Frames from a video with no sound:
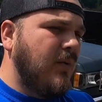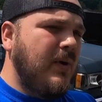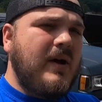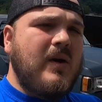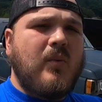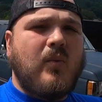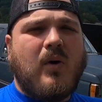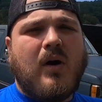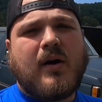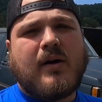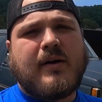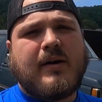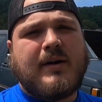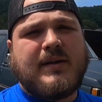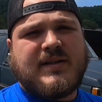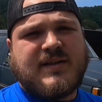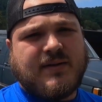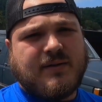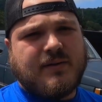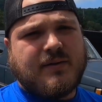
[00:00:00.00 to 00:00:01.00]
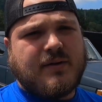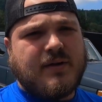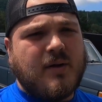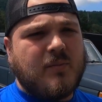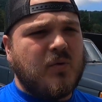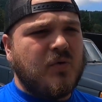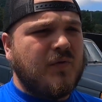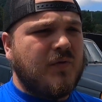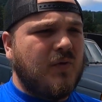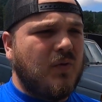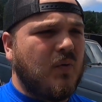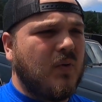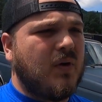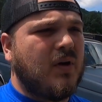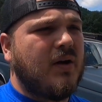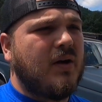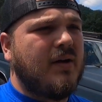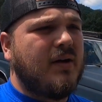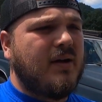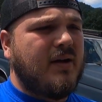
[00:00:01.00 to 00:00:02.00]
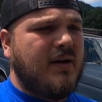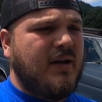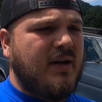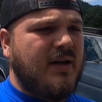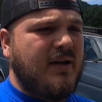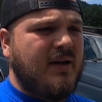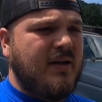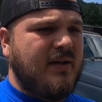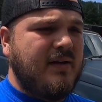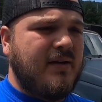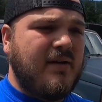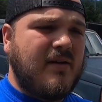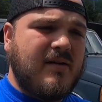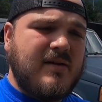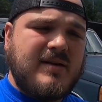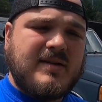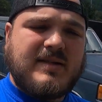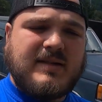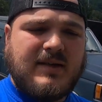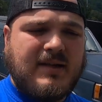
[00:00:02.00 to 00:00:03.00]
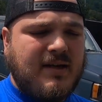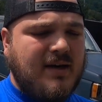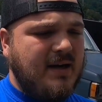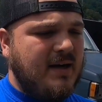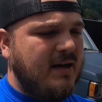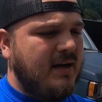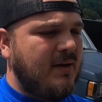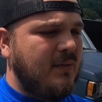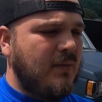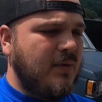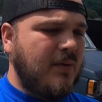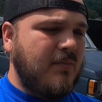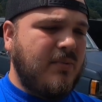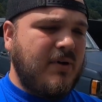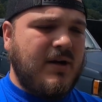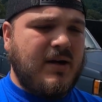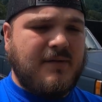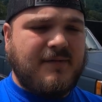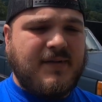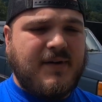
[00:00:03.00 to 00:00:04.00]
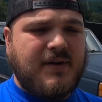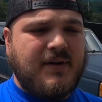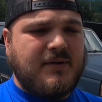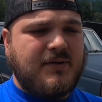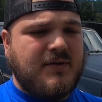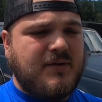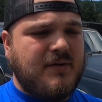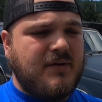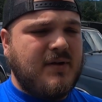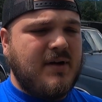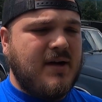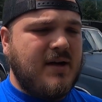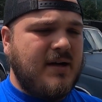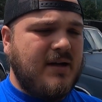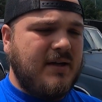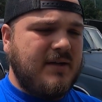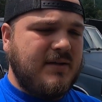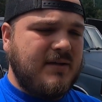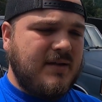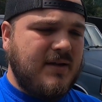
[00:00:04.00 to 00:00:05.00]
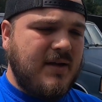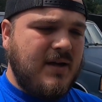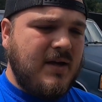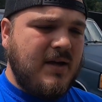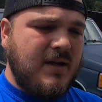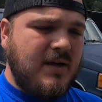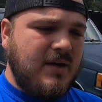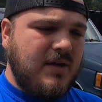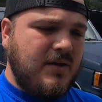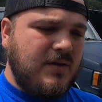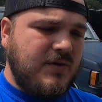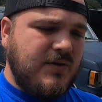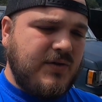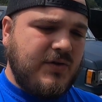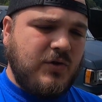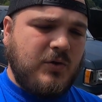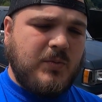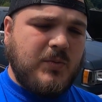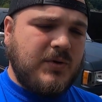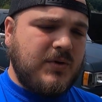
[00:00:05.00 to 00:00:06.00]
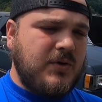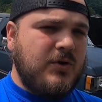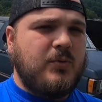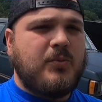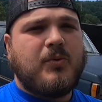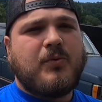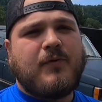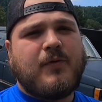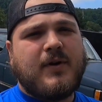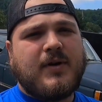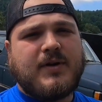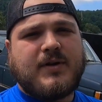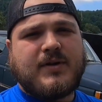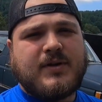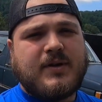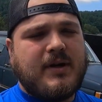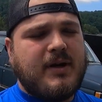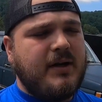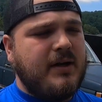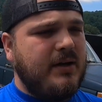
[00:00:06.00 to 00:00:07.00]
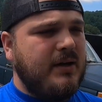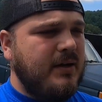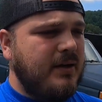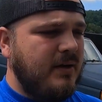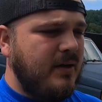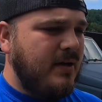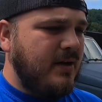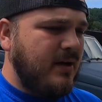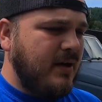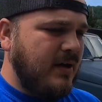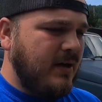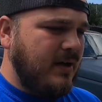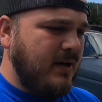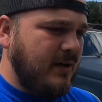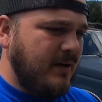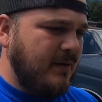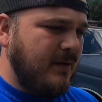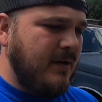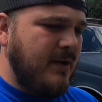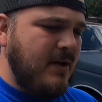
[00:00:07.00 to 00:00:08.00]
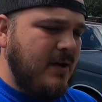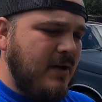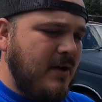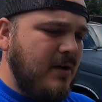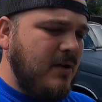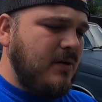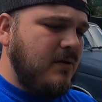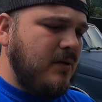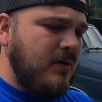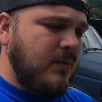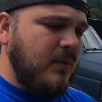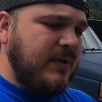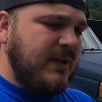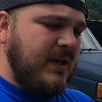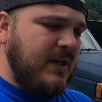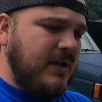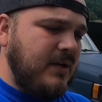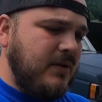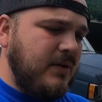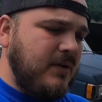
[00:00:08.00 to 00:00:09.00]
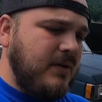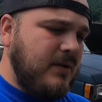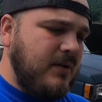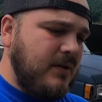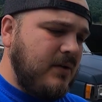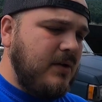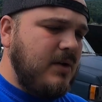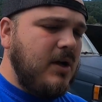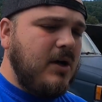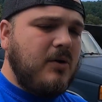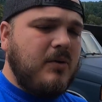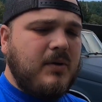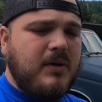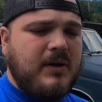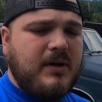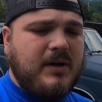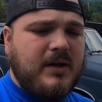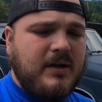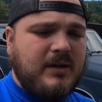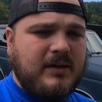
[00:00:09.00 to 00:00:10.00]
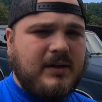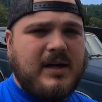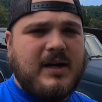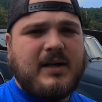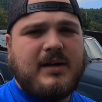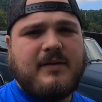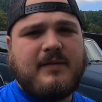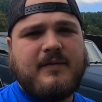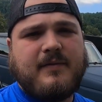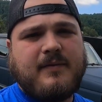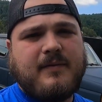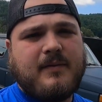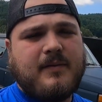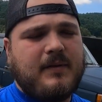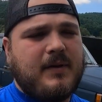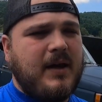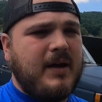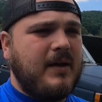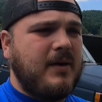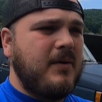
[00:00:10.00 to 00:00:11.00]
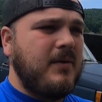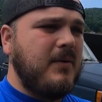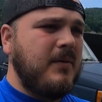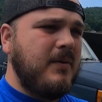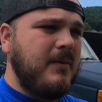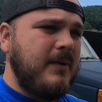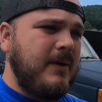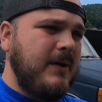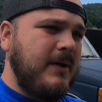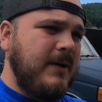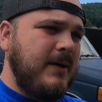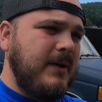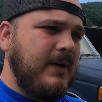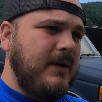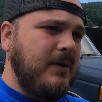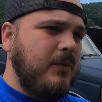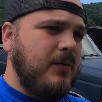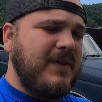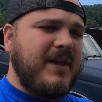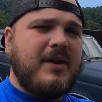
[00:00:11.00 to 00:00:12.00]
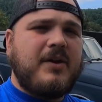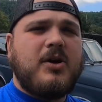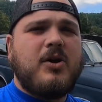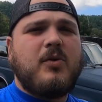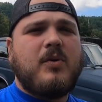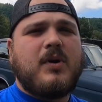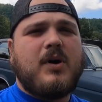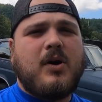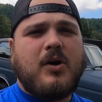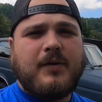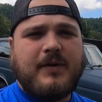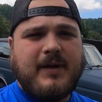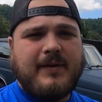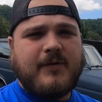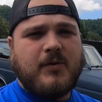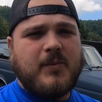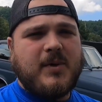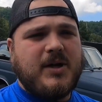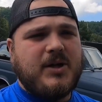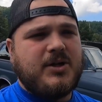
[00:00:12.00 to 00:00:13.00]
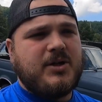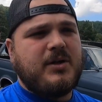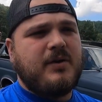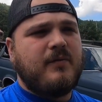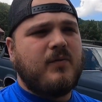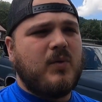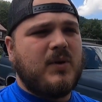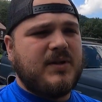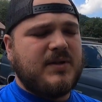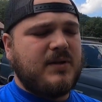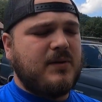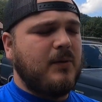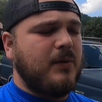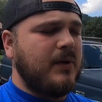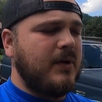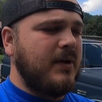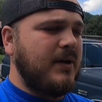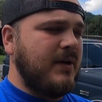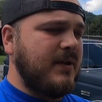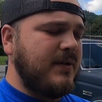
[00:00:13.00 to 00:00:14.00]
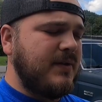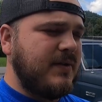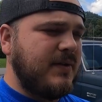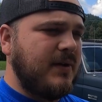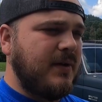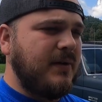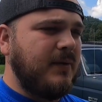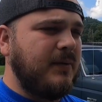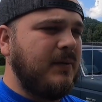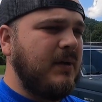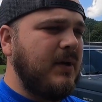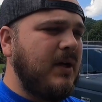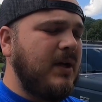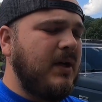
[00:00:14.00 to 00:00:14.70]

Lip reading: had water in cylinder number 4, and honestly, I didn't want to bring a video to you guys. Super duper frustrated without knowing a lot of without knowing all the information of what's going on. So